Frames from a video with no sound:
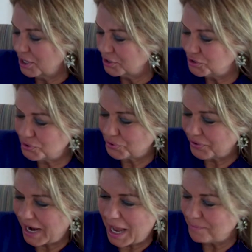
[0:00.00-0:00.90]
Do
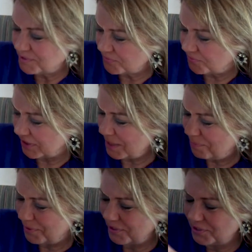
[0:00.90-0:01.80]
crabs
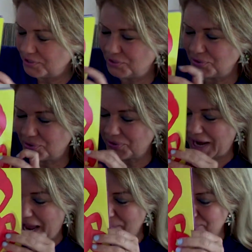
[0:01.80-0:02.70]
flip? Do
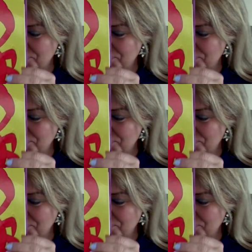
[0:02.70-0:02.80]
crabs